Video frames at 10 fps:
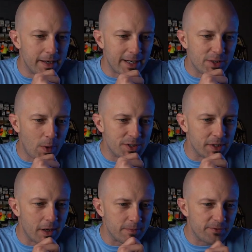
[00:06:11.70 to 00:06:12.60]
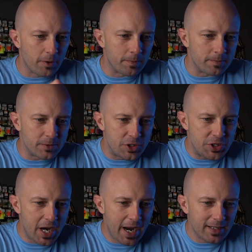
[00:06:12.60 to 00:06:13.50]
Next question comes from
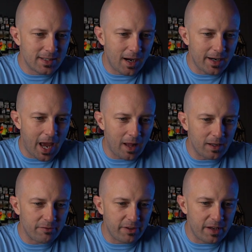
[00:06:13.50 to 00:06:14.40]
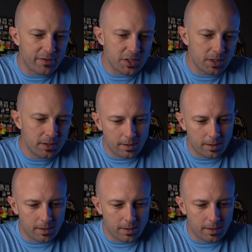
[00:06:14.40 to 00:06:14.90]
Jack.Allen Fly Fishing.